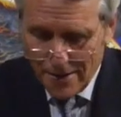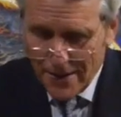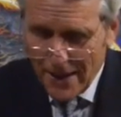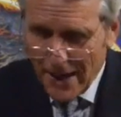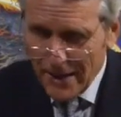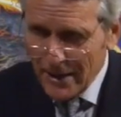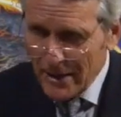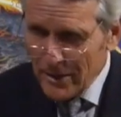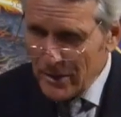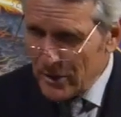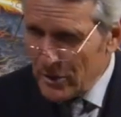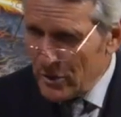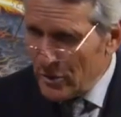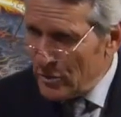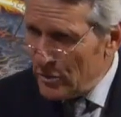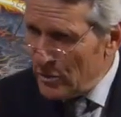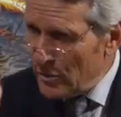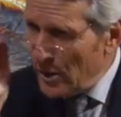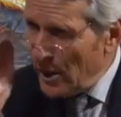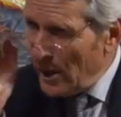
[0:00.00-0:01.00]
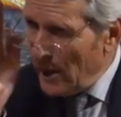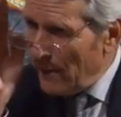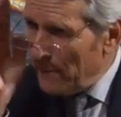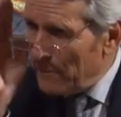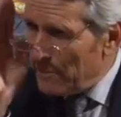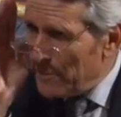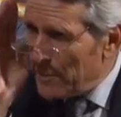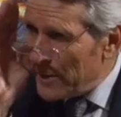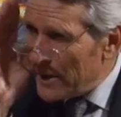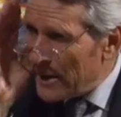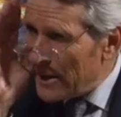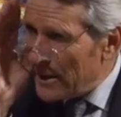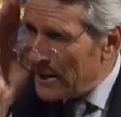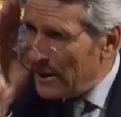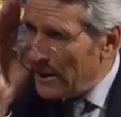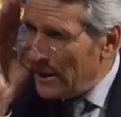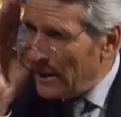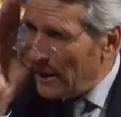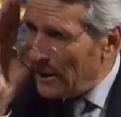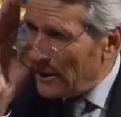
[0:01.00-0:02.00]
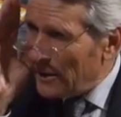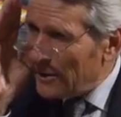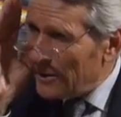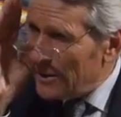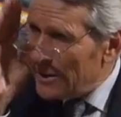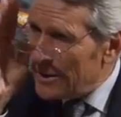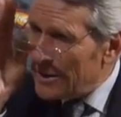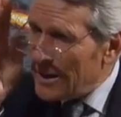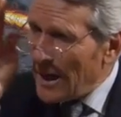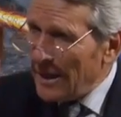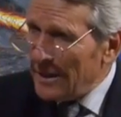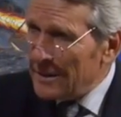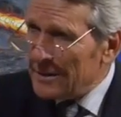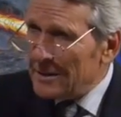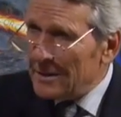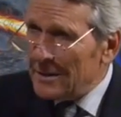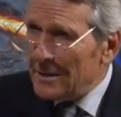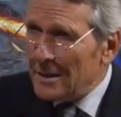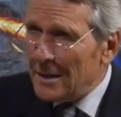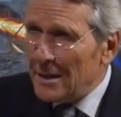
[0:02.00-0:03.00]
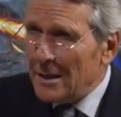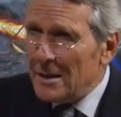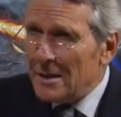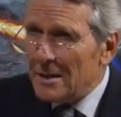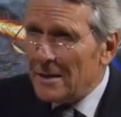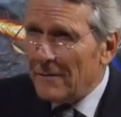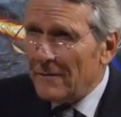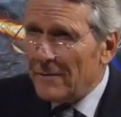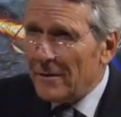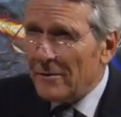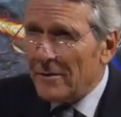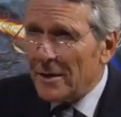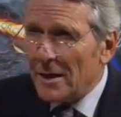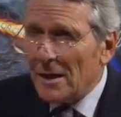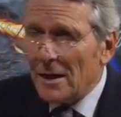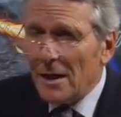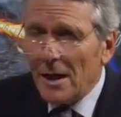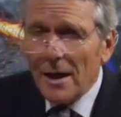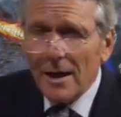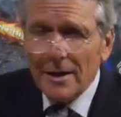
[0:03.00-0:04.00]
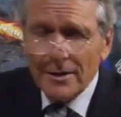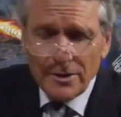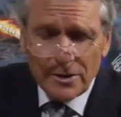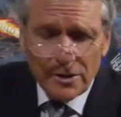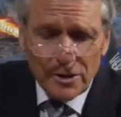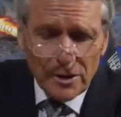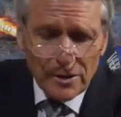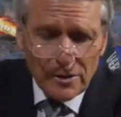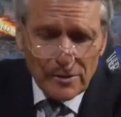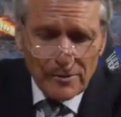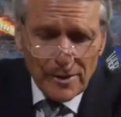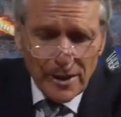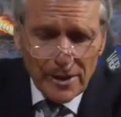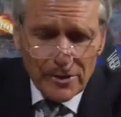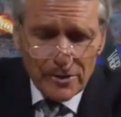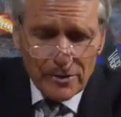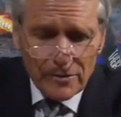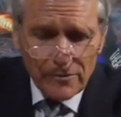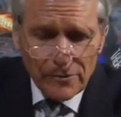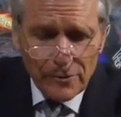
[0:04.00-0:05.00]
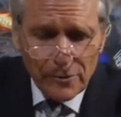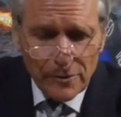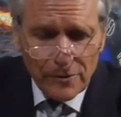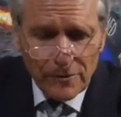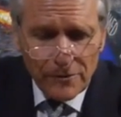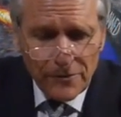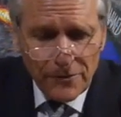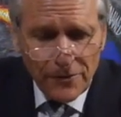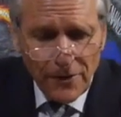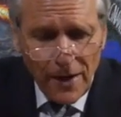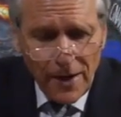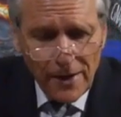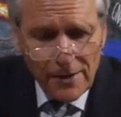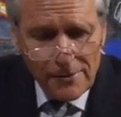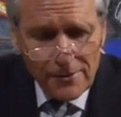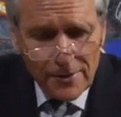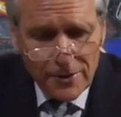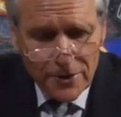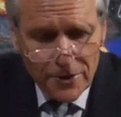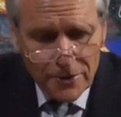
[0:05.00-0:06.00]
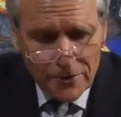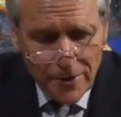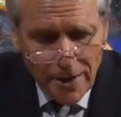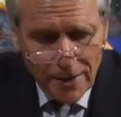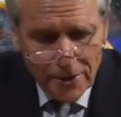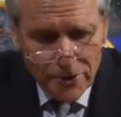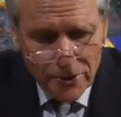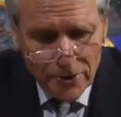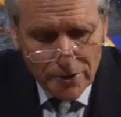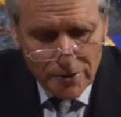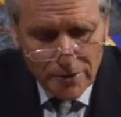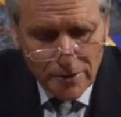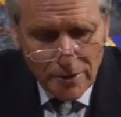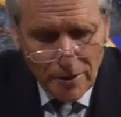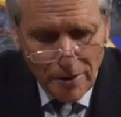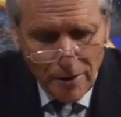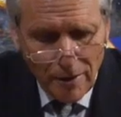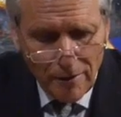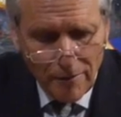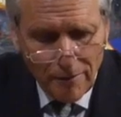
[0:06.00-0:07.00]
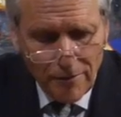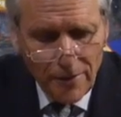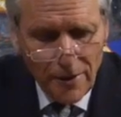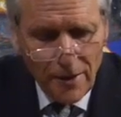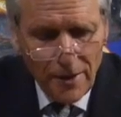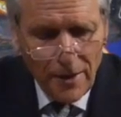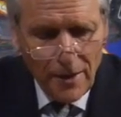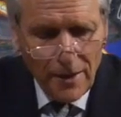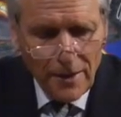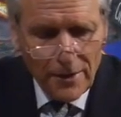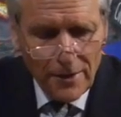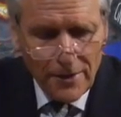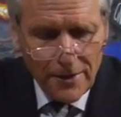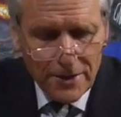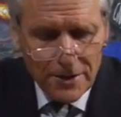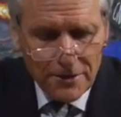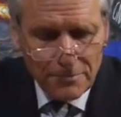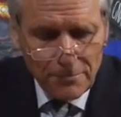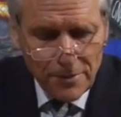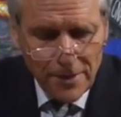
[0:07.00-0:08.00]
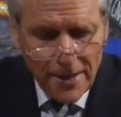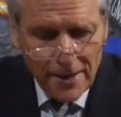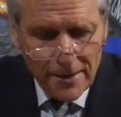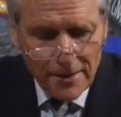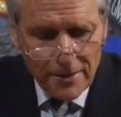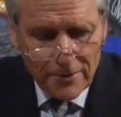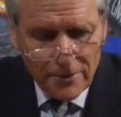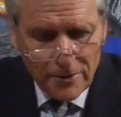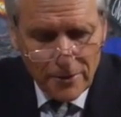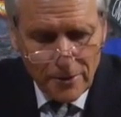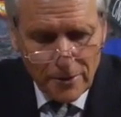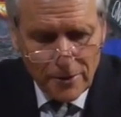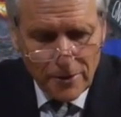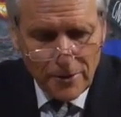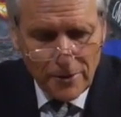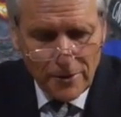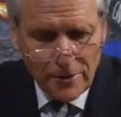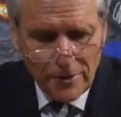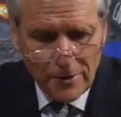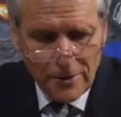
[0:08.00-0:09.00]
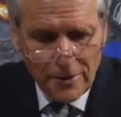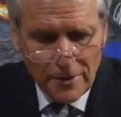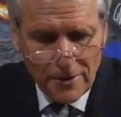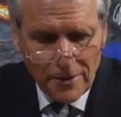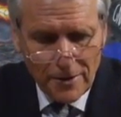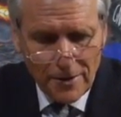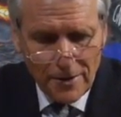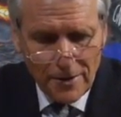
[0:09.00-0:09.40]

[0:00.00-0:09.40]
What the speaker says: that is to be conducted in the very last generation for the final destruction of this planet Earth,